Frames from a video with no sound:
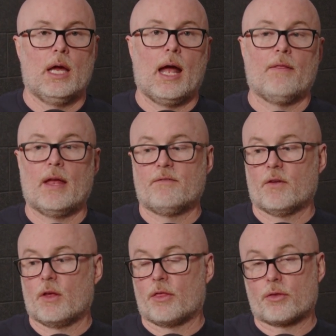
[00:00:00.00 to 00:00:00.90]
And then for
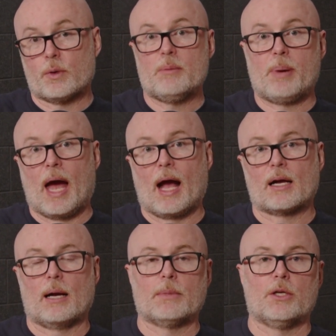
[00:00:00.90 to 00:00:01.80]
the 3-pack,
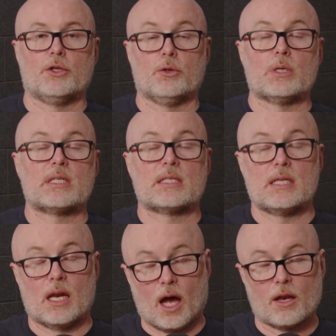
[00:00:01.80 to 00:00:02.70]
I'm going to do
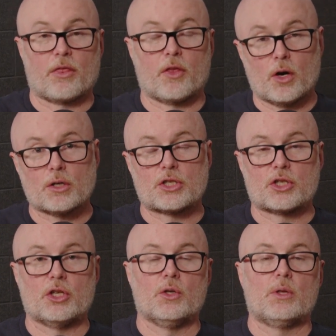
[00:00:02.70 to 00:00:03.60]
a third
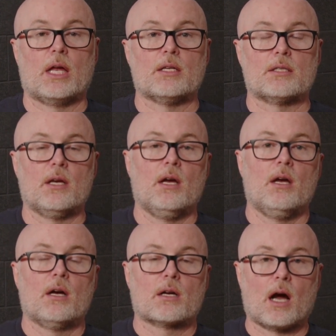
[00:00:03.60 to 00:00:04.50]
SKU that is
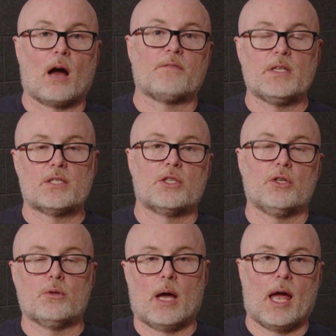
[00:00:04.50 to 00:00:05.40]
coffee
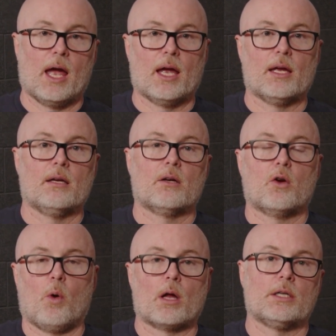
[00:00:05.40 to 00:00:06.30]
SKU A,
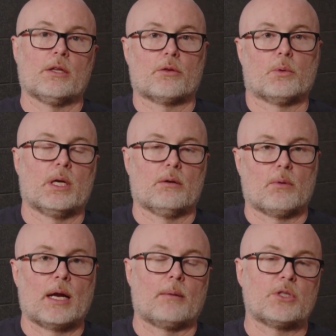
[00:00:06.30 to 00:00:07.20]
quantity 3,
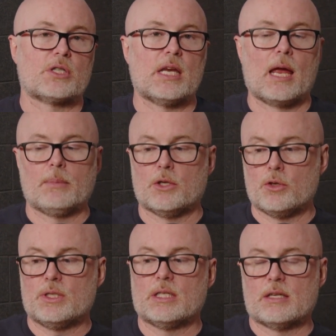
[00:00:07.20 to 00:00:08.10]
right? I'm just
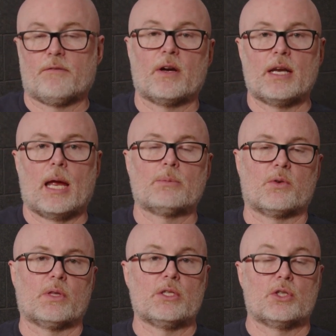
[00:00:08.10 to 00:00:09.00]
using different names
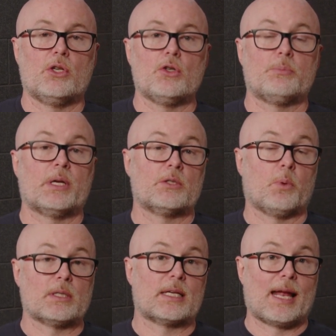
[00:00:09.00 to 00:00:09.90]
for these SKUs, because
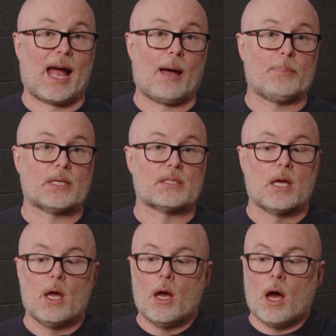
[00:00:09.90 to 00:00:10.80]
what's going to happen is
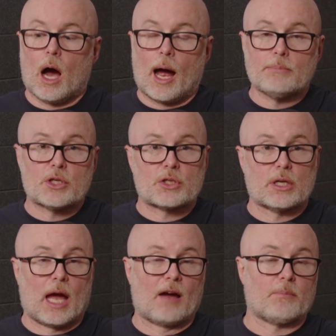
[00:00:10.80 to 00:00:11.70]
I'm just going
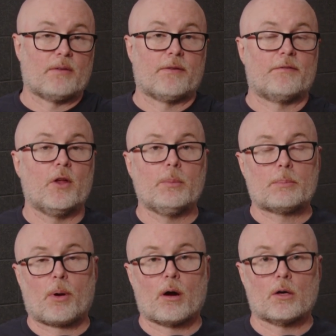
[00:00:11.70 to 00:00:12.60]
to have my
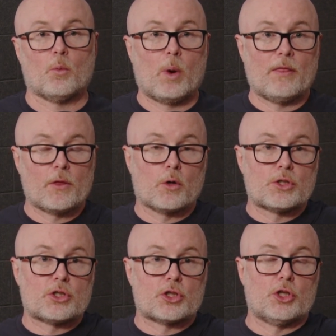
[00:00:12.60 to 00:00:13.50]
fulfillment partner, when
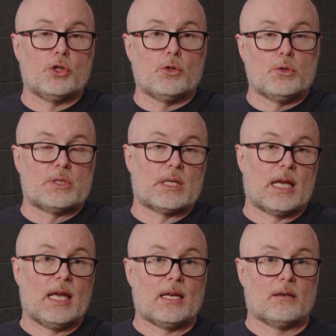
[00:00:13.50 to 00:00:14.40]
those SKUs
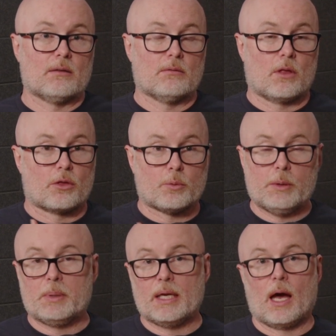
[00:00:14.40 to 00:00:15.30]
hit the
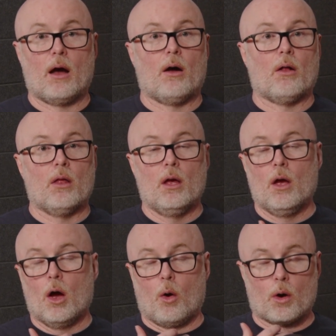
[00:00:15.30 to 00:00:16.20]
3PL
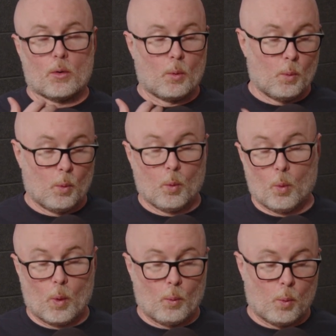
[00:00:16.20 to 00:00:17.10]
or
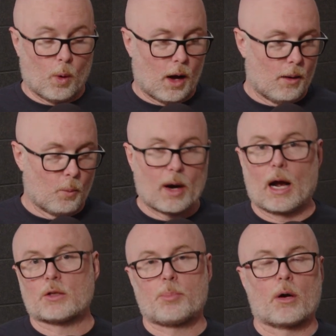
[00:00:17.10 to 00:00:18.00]

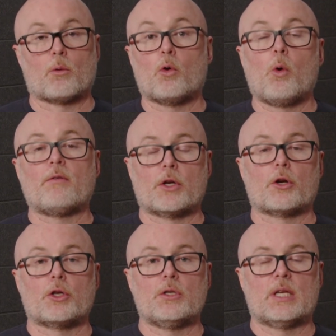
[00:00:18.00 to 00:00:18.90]
warehouse partner, whoever you're
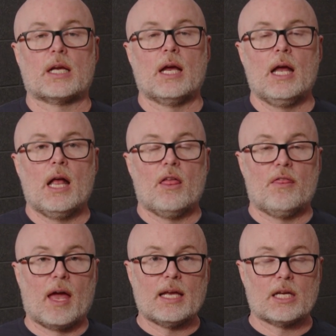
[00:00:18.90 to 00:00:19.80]
using,
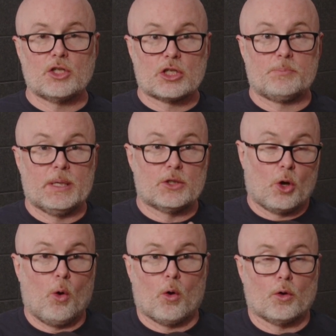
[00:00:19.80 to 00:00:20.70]
they can just be
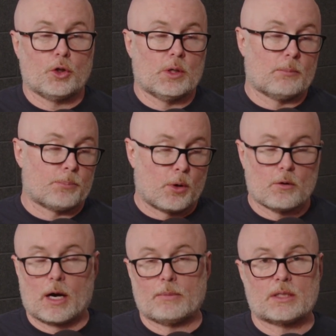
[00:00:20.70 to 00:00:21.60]
told, you can
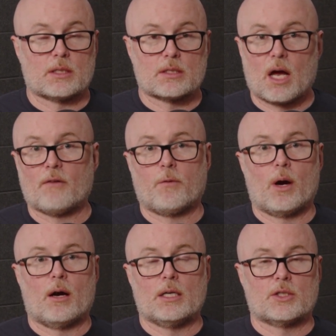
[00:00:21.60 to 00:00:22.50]
program this in
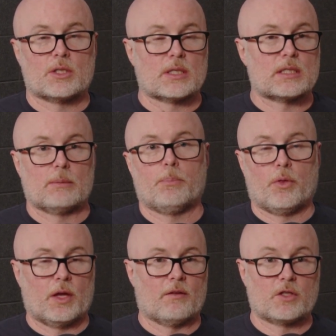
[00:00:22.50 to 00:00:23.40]
software. It's just a simple
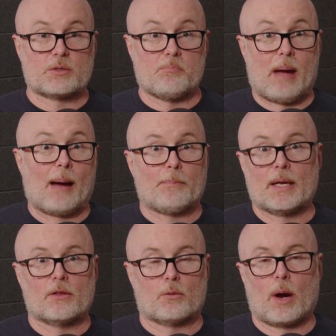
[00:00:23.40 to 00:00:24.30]
thing of just
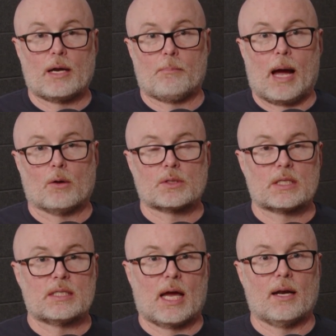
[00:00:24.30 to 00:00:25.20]
mapping the right amounts,
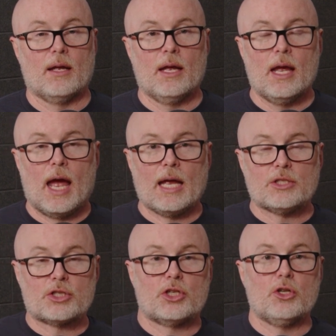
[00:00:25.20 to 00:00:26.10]
is that, hey,
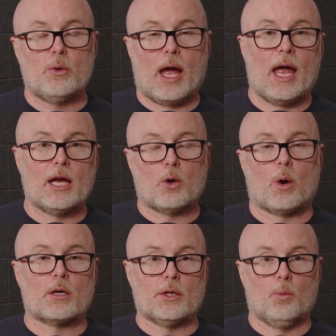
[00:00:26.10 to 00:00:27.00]
SKU A
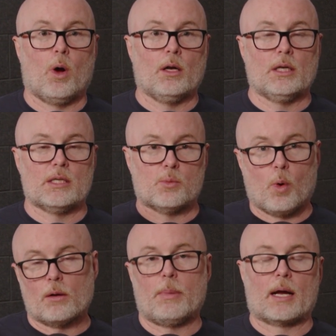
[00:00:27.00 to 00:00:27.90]
quantity 1 is
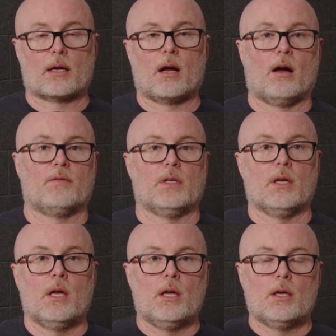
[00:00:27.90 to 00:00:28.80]
1 bag of coffee.
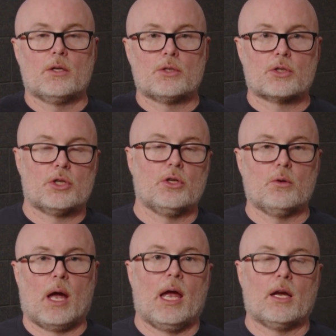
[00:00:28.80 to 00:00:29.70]
SKU
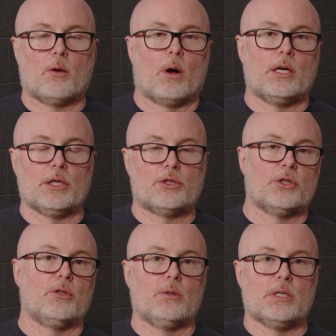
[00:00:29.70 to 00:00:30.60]
A quantity
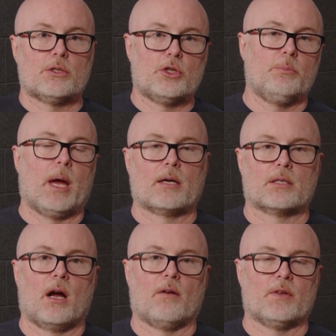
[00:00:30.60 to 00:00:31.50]
2 is 2 bags of
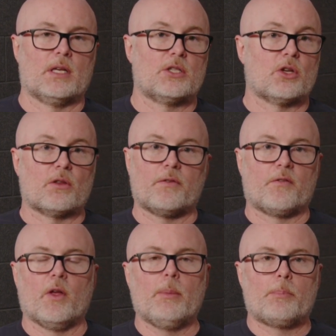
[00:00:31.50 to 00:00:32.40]
coffee. And so the
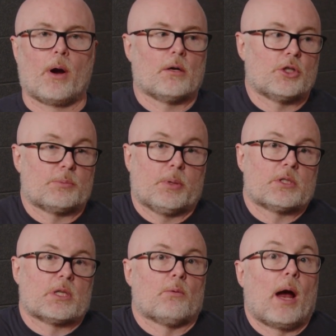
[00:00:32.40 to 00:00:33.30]
fulfillment partner just
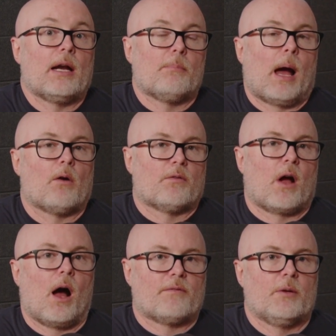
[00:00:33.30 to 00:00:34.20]
puts the right amount of
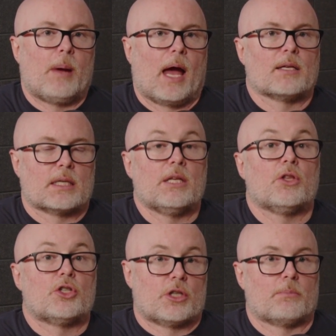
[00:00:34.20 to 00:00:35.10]
coffee bags in
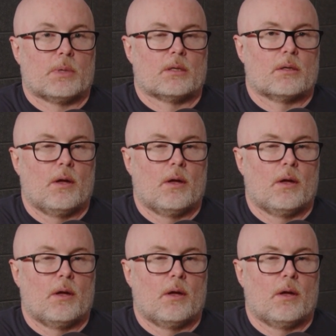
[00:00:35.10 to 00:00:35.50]
the shipment.